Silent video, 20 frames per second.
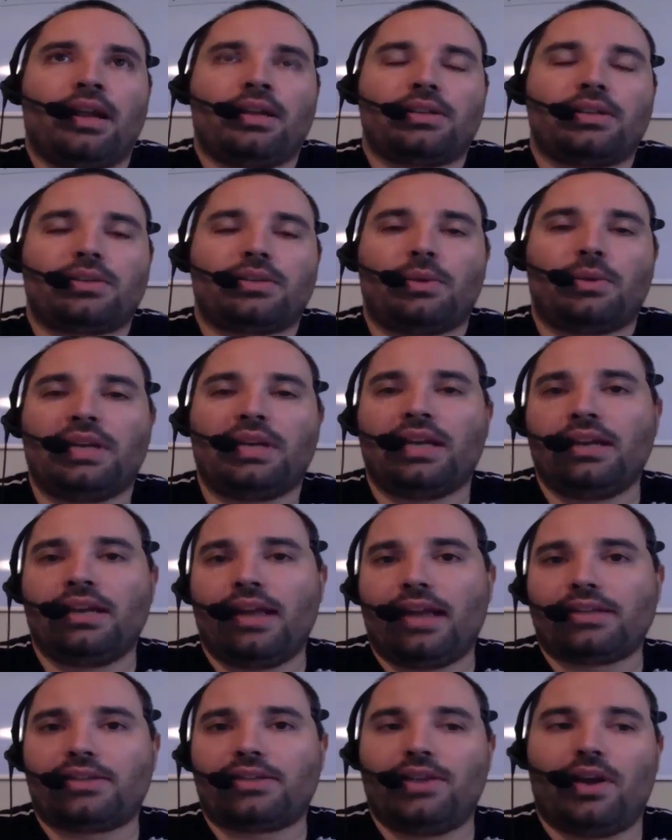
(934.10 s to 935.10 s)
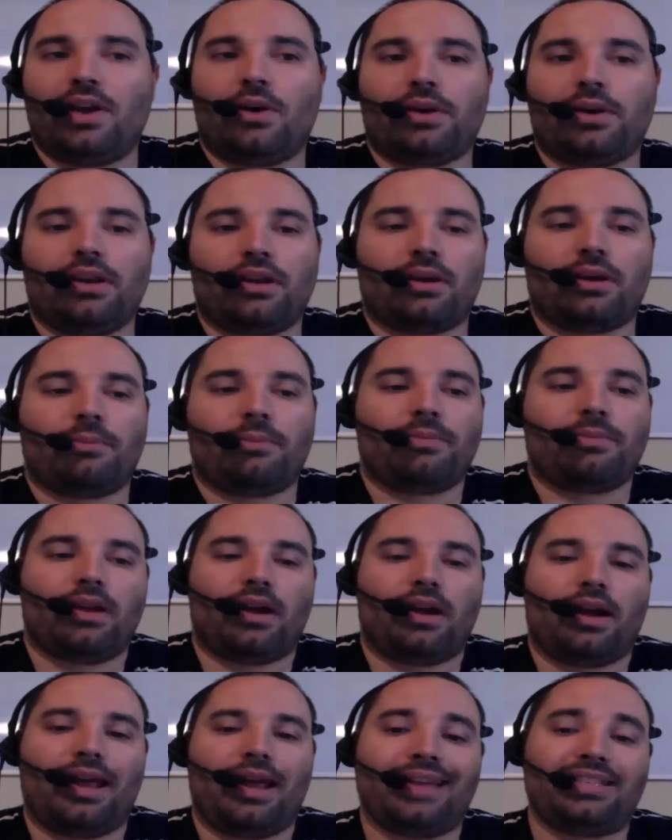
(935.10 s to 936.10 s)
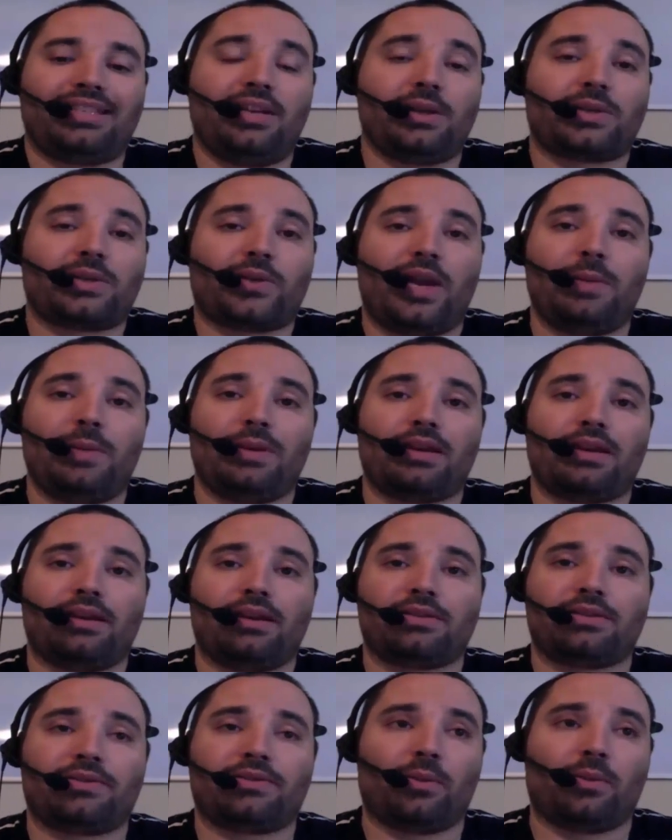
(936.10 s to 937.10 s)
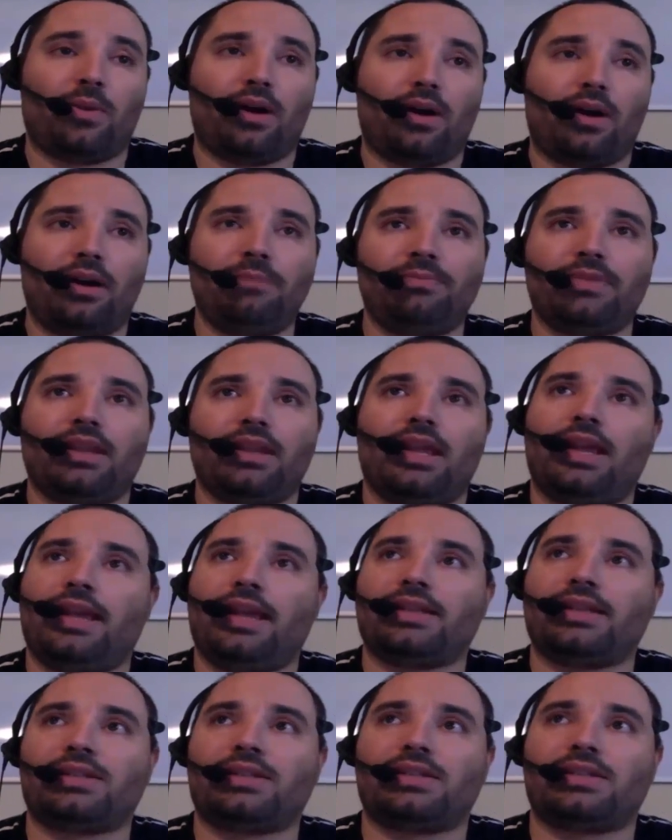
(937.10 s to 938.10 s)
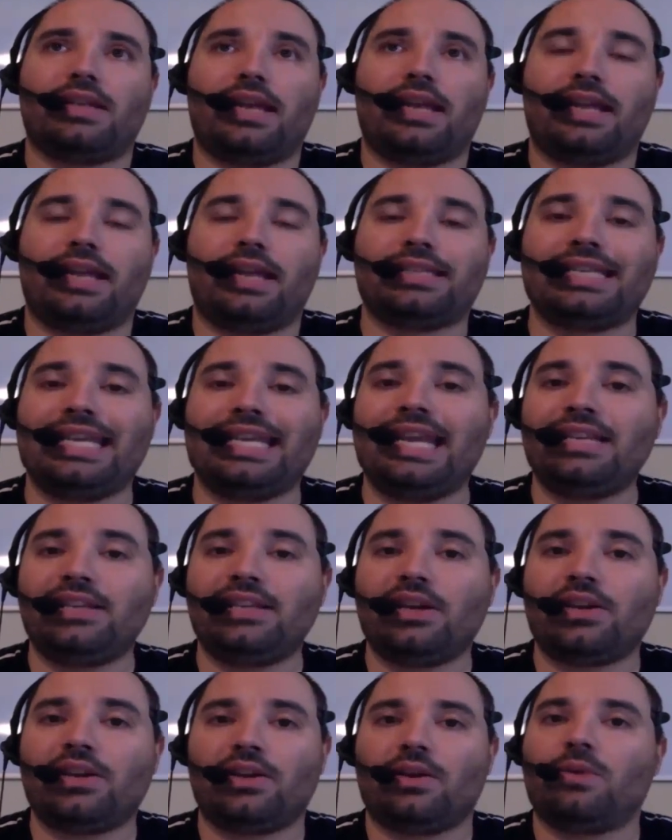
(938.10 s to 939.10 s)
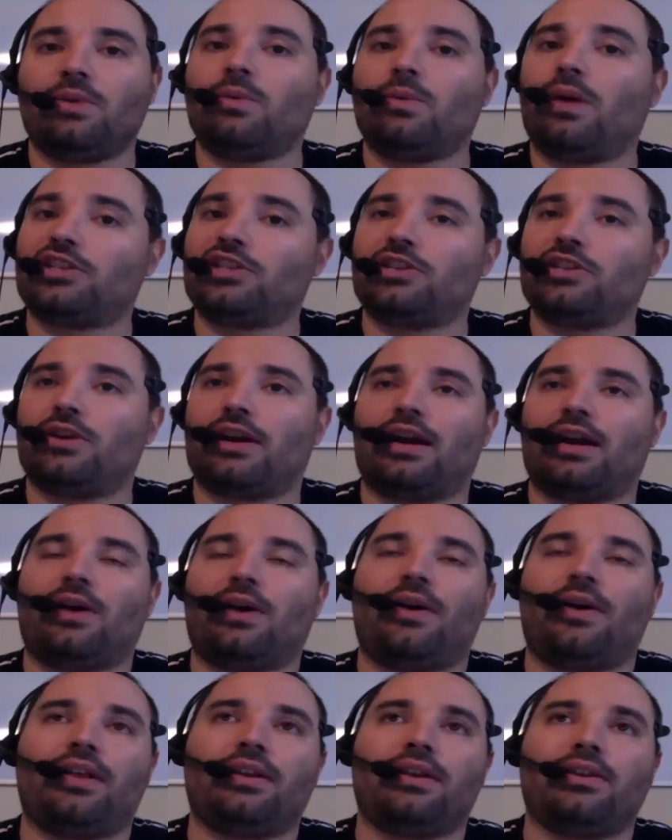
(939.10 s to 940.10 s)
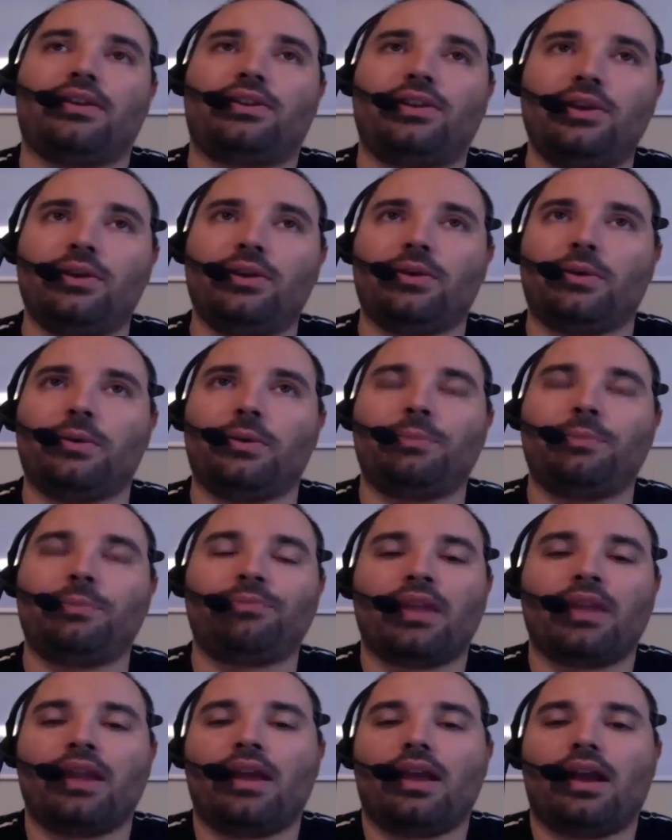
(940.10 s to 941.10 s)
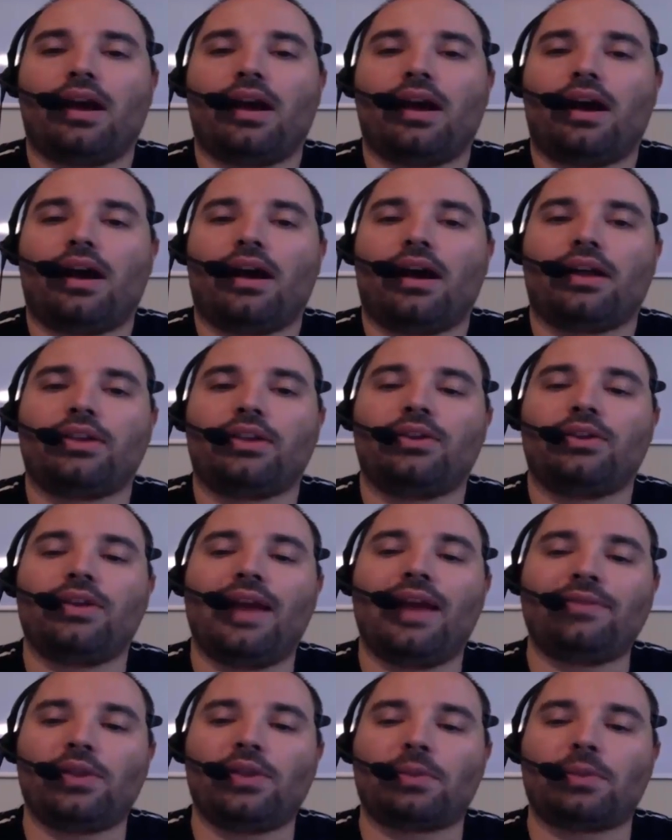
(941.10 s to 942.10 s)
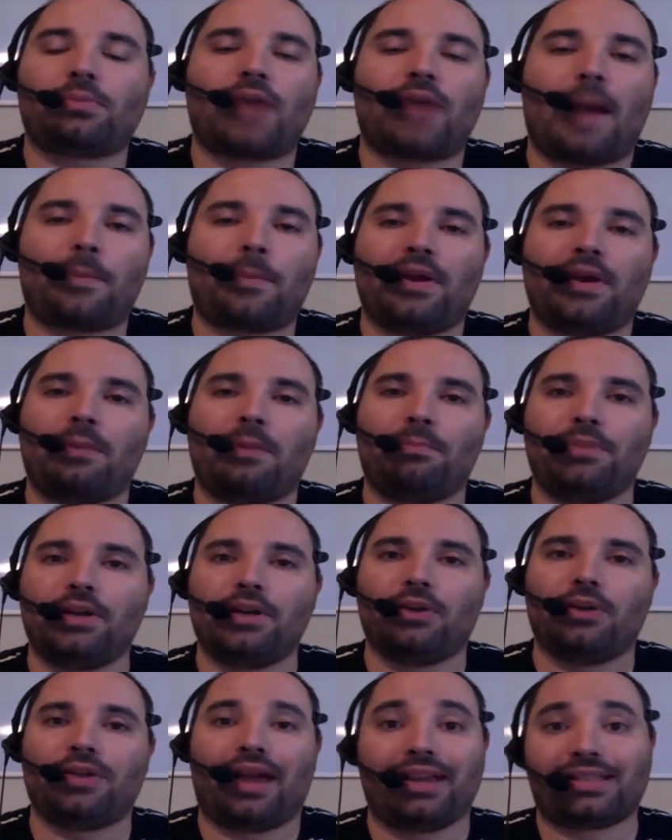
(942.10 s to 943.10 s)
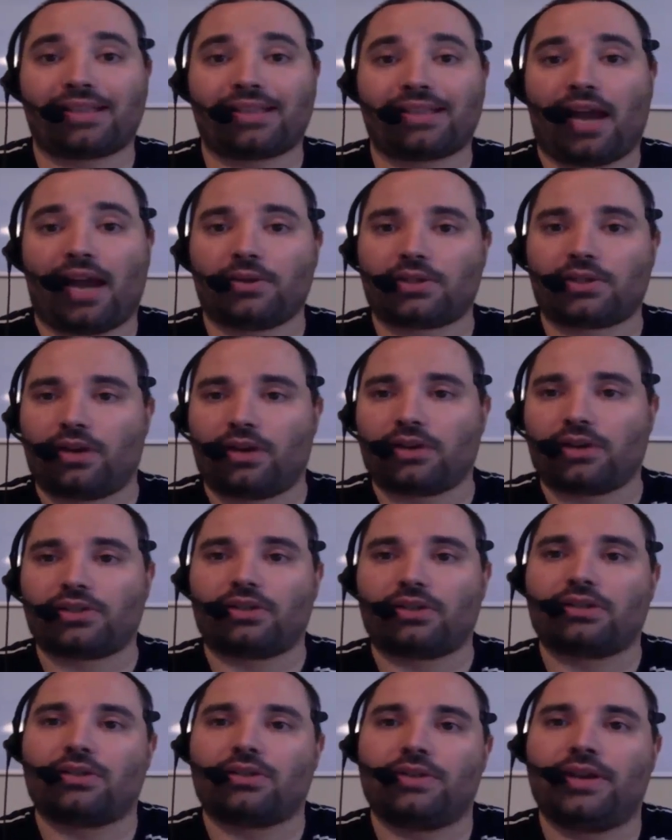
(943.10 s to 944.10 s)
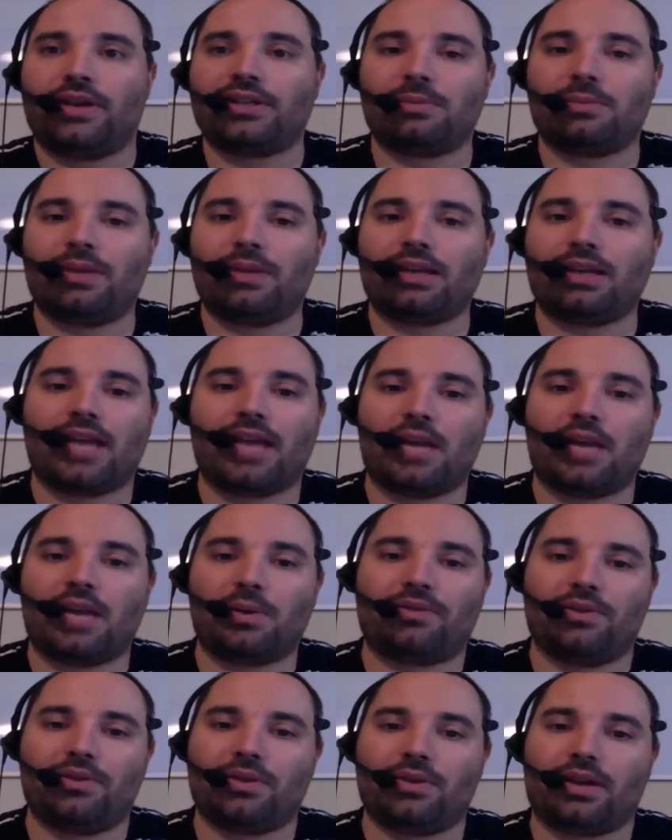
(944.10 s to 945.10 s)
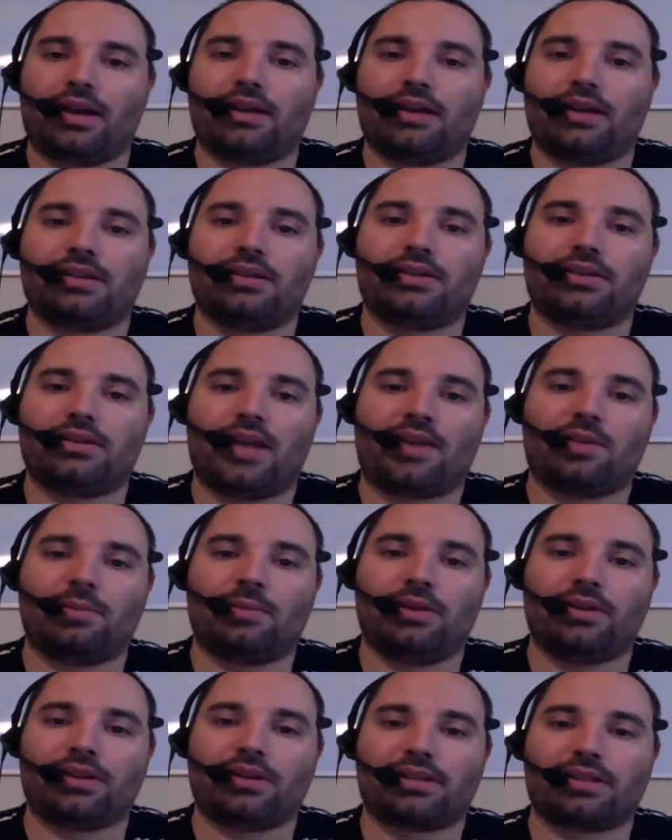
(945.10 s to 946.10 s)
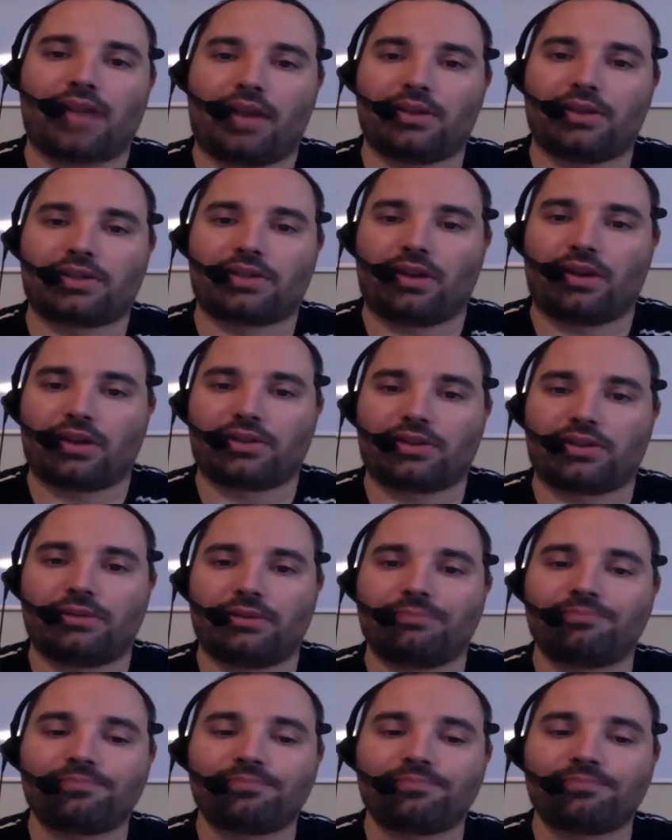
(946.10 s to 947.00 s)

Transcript: so when you get into SEO here, uh, SEO is great because for one, it's it's easy to do once you know how, and then two, uh, you have to know the proper way to build a silo structure. So here's the big takeaway for you guys: is you have to build a silo structure